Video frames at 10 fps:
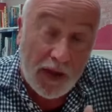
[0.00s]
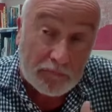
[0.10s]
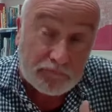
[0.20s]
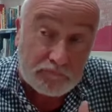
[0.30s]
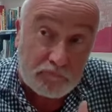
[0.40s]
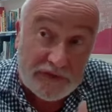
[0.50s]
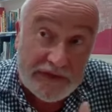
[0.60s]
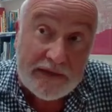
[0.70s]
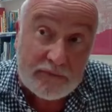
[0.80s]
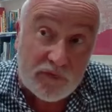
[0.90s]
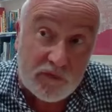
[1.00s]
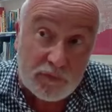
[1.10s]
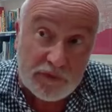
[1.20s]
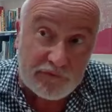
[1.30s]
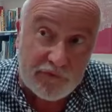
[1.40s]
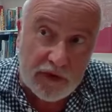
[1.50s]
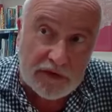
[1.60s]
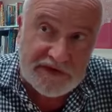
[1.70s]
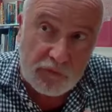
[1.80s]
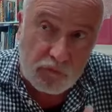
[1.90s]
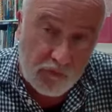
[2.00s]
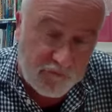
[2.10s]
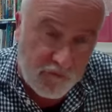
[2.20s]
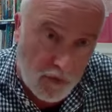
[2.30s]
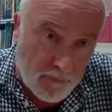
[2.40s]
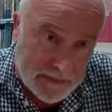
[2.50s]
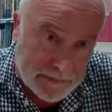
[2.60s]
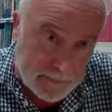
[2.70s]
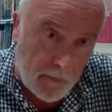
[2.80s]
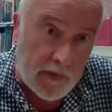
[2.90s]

um, dealing with human affairs, reforming,